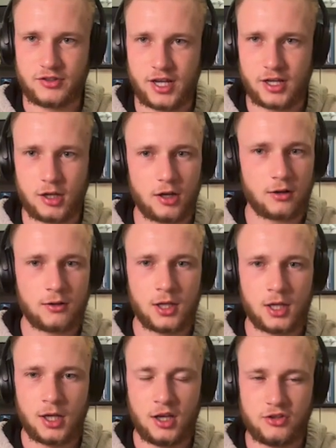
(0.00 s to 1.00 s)
that here.
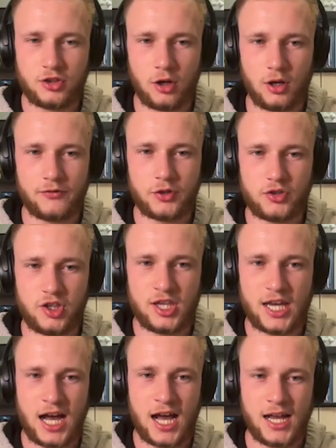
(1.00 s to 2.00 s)
So if you see
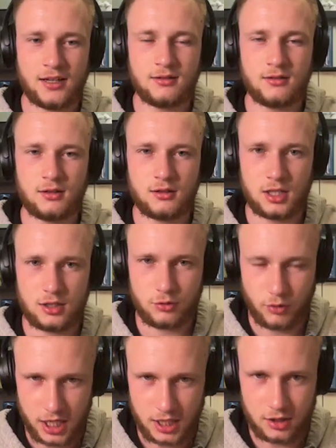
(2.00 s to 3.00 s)
the I,
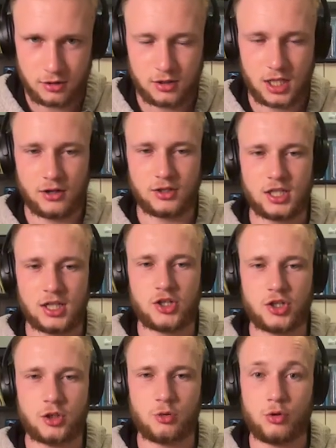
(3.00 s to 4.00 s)
graded, guaranteed
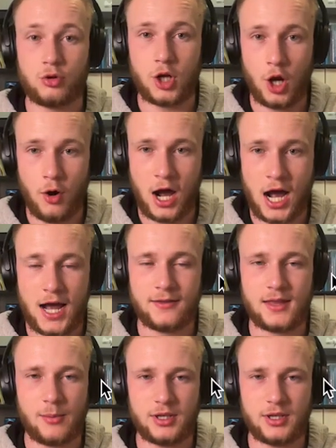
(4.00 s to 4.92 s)
issue, no I, that means